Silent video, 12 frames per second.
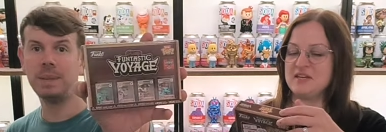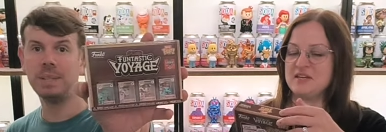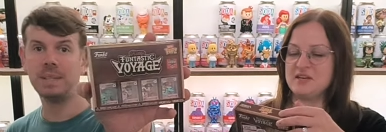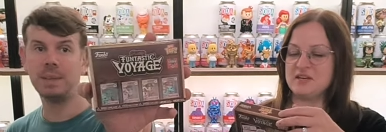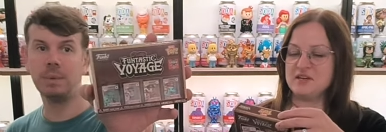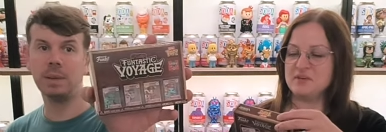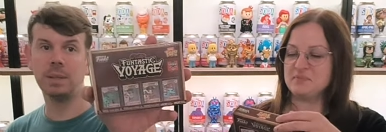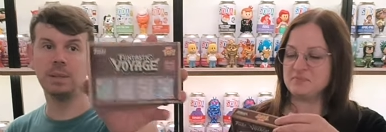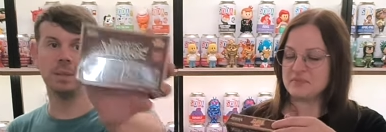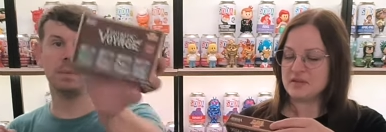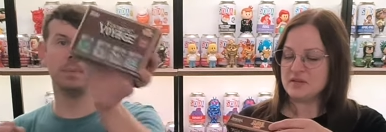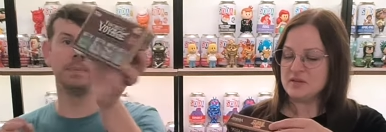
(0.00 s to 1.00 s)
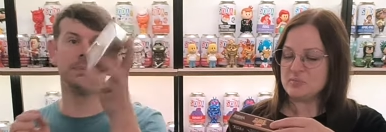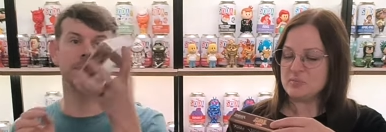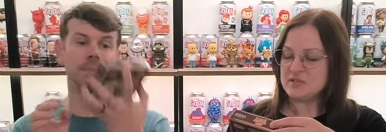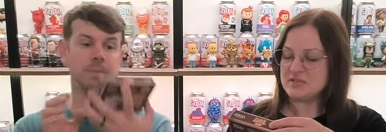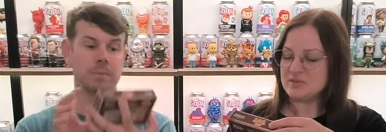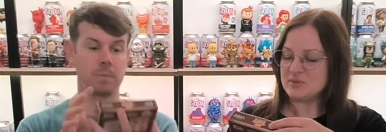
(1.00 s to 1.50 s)
Speaker 1: um, one.
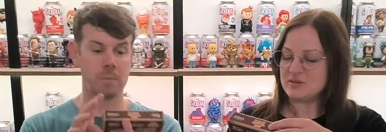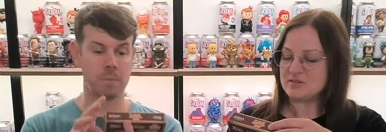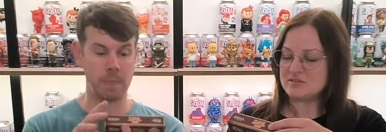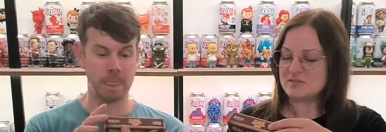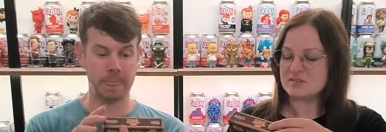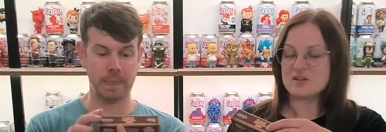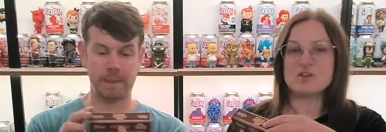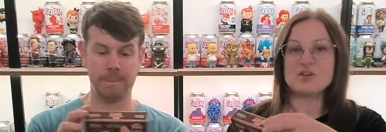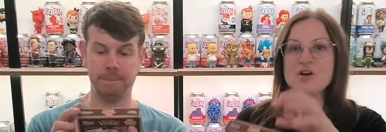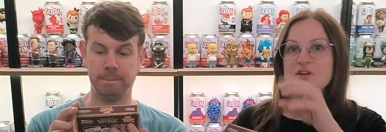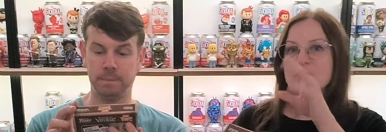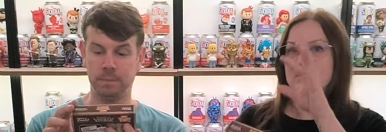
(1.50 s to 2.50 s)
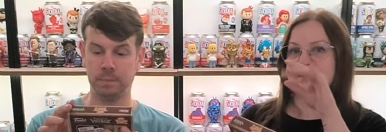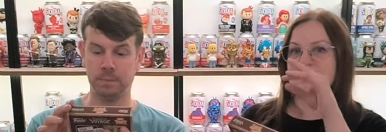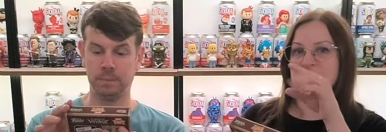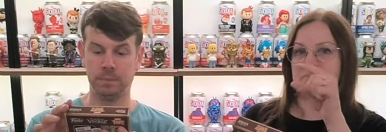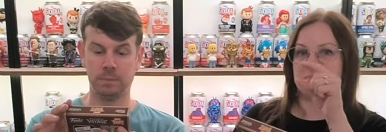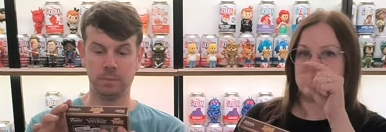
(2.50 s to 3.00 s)
bitty ones because I, I like
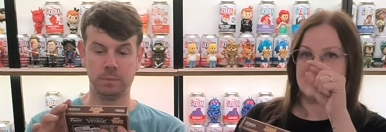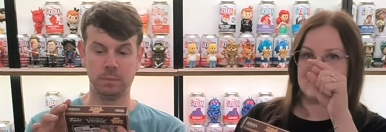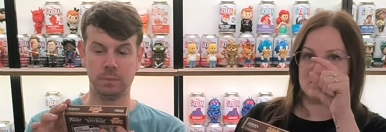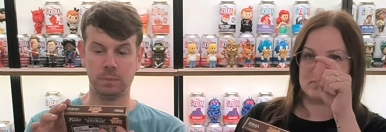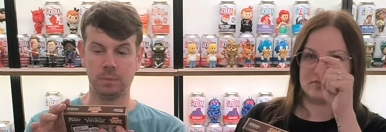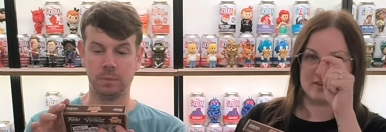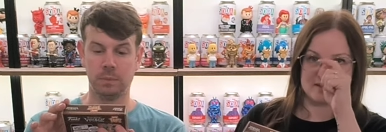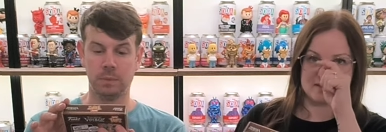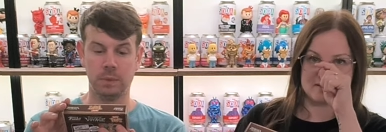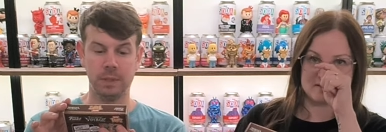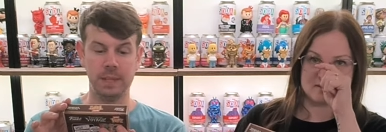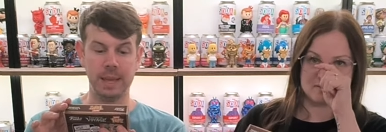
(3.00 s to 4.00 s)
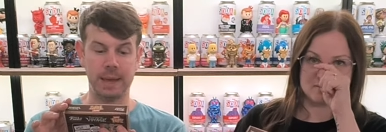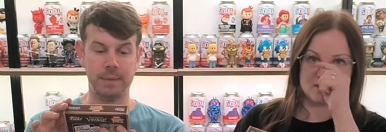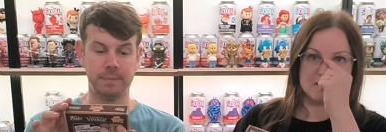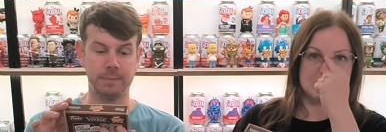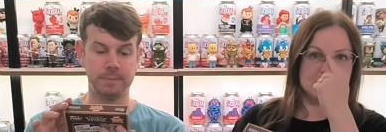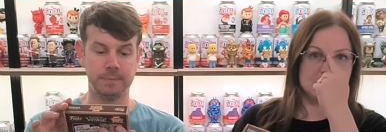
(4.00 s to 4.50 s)
little things. Yeah
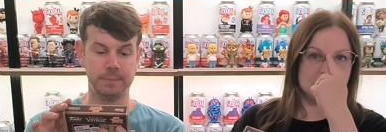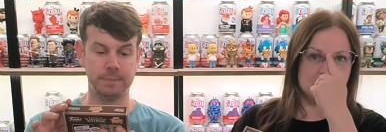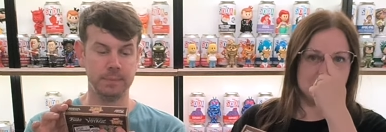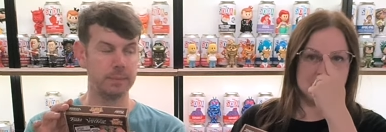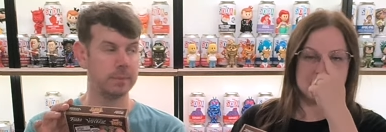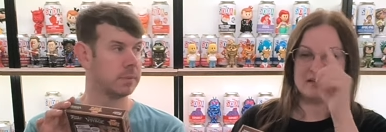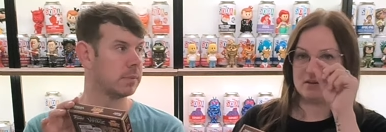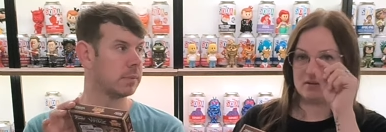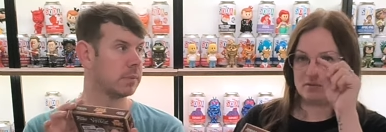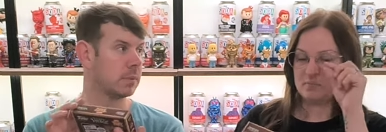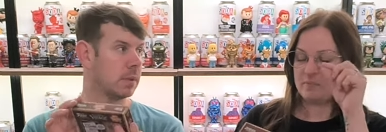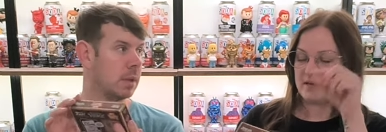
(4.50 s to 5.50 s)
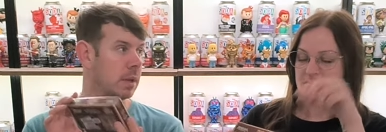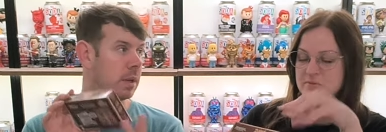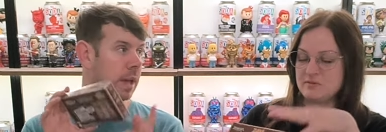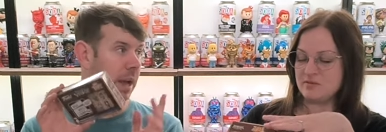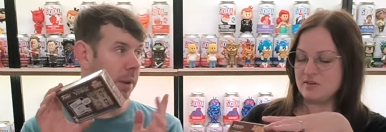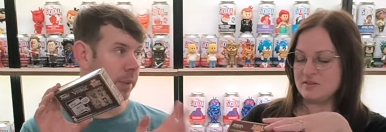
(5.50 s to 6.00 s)
mini little baby things.
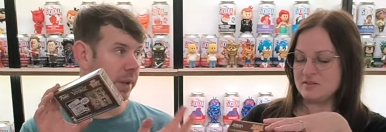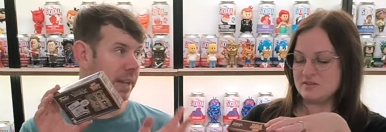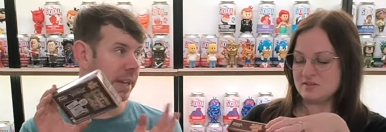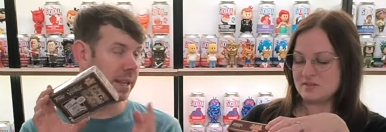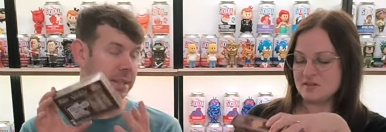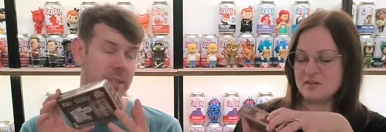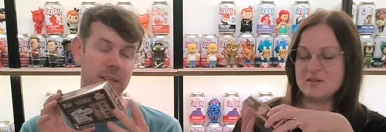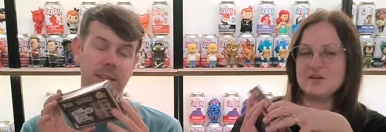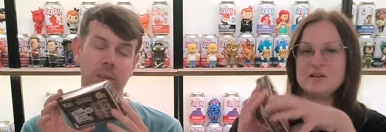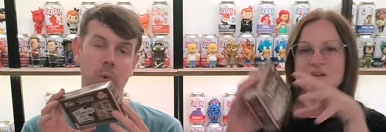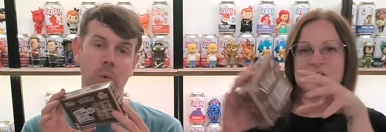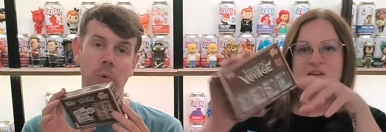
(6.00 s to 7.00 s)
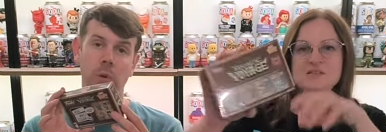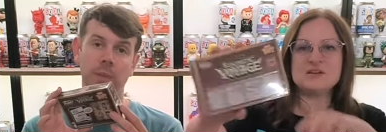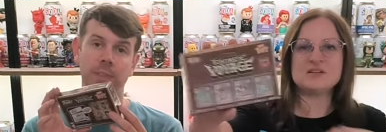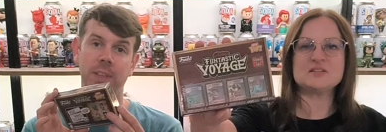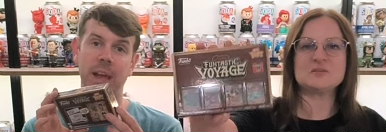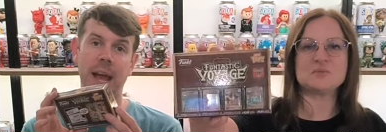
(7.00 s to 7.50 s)
And we
Speaker 2: collected all really of the sweet.
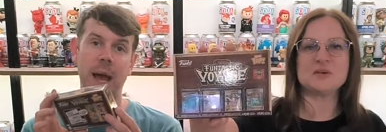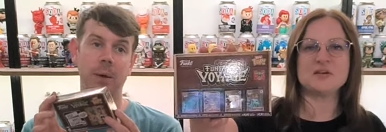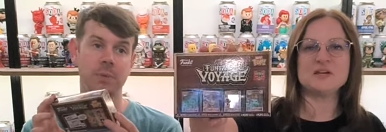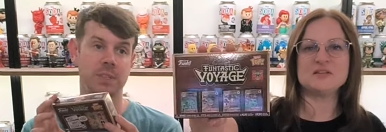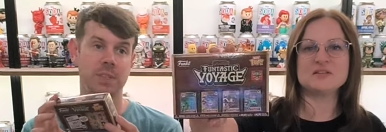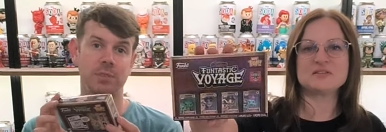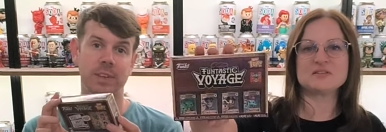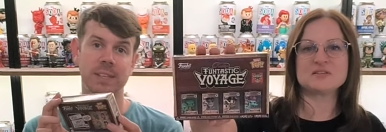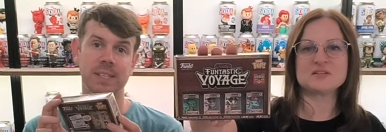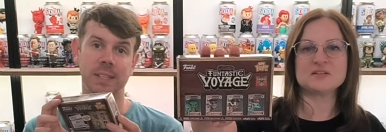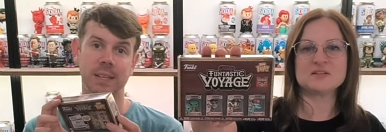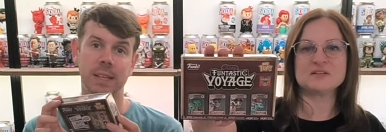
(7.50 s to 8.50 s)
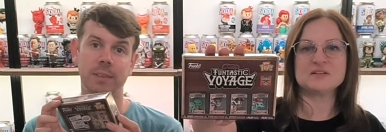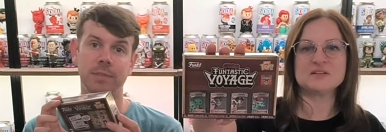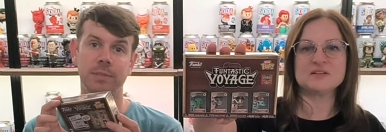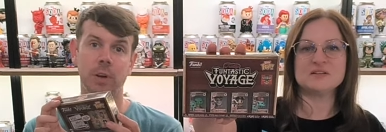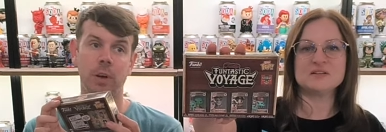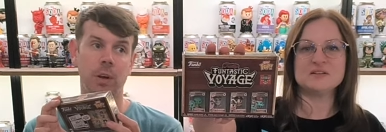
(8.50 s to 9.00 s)
houses recently
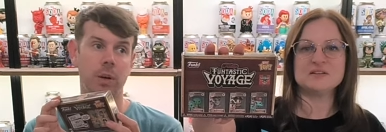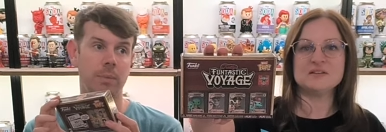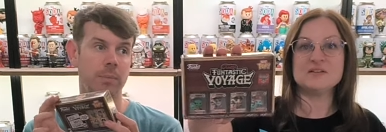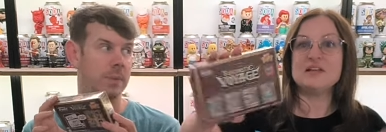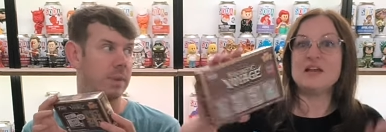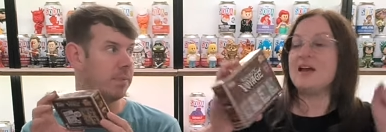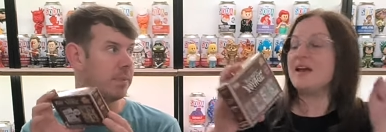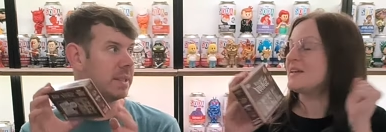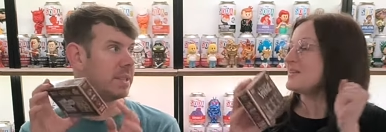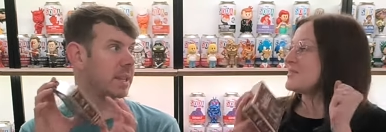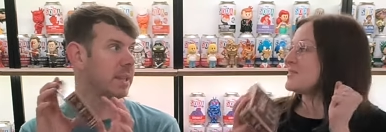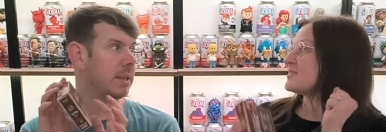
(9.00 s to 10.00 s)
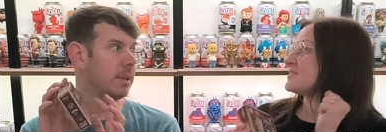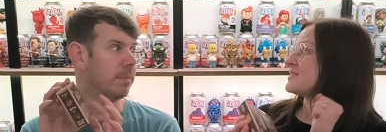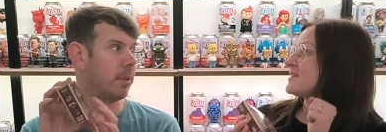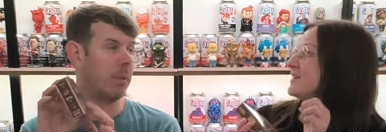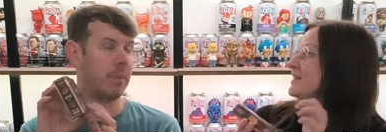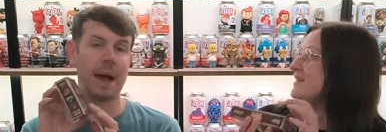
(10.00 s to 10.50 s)
from yes. the Bitty Pop
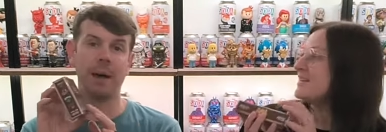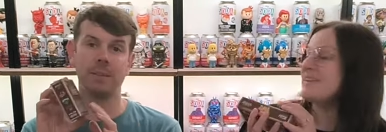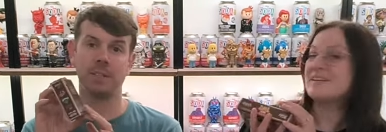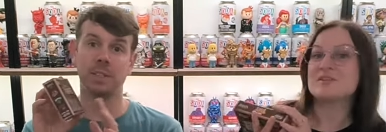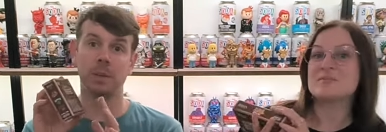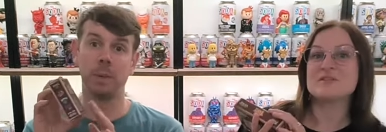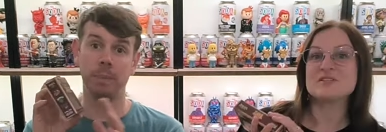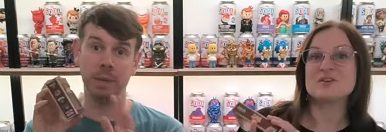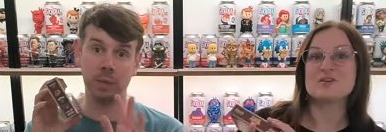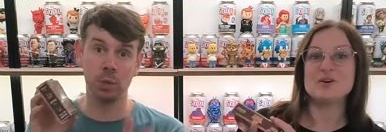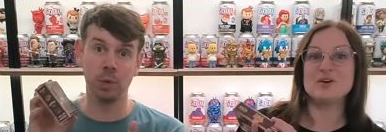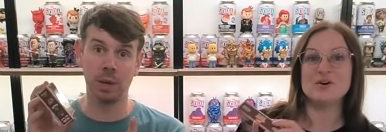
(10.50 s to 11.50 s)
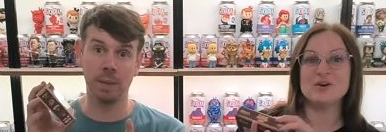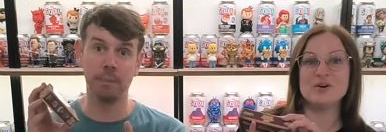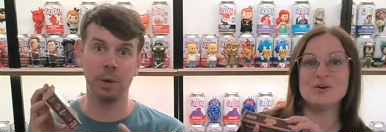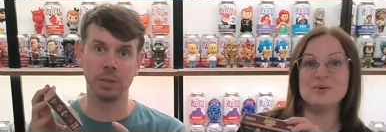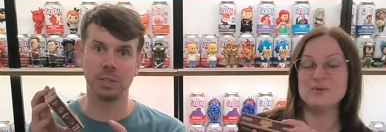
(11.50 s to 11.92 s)
houses. That's so we'll so be doing cool. an unboxing